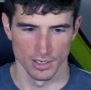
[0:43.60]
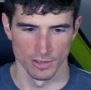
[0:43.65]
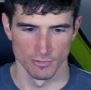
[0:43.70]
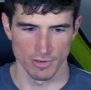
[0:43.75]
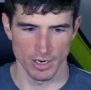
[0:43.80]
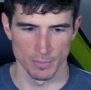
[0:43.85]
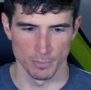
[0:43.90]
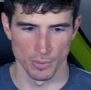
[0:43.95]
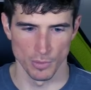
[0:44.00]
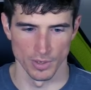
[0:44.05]

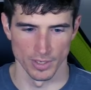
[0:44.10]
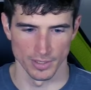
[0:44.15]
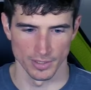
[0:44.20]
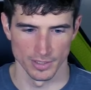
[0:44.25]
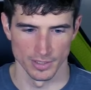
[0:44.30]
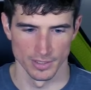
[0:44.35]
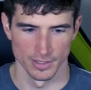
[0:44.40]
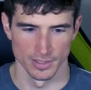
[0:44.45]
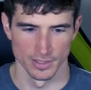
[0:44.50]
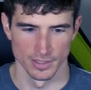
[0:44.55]
Red point.
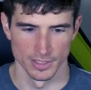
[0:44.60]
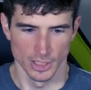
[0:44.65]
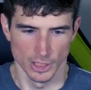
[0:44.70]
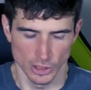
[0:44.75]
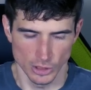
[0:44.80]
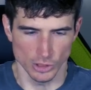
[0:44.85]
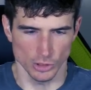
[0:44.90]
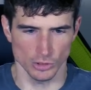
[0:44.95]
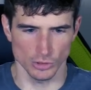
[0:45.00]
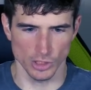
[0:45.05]

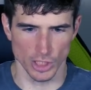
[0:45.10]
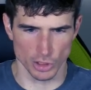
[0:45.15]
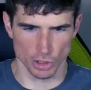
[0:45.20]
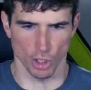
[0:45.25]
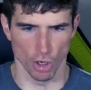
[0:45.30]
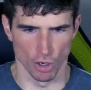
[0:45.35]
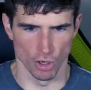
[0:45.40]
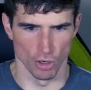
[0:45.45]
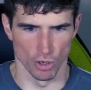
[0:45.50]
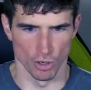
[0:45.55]
Let's
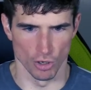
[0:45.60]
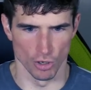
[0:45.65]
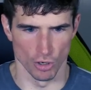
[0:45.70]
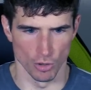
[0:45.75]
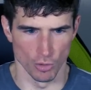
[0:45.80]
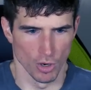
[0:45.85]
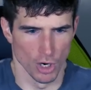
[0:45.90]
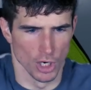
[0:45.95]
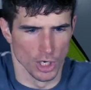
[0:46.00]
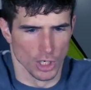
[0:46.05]
go,